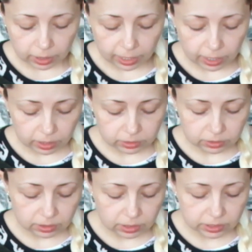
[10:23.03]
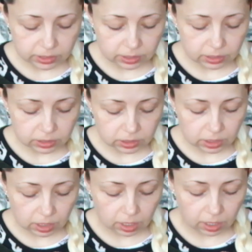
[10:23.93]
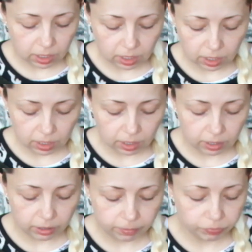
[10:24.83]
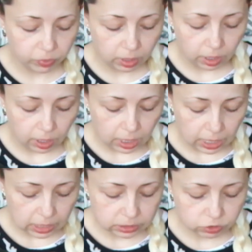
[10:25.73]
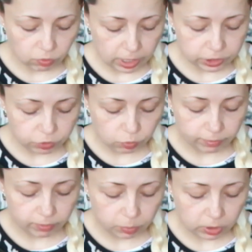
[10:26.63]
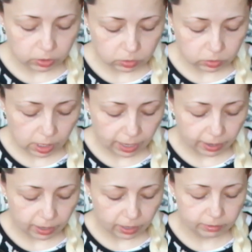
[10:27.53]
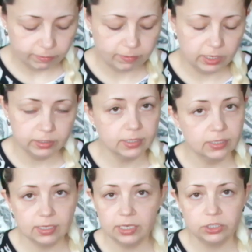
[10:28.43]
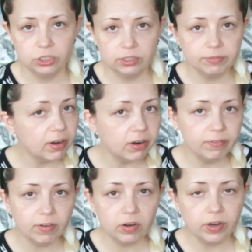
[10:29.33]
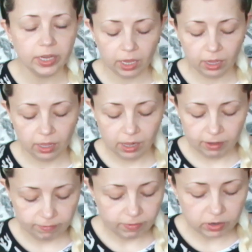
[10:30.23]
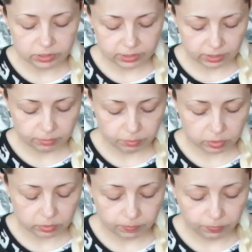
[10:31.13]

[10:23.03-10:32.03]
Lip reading: And this is a scrunchie with a pearl and front stitches. Very, very, very simple.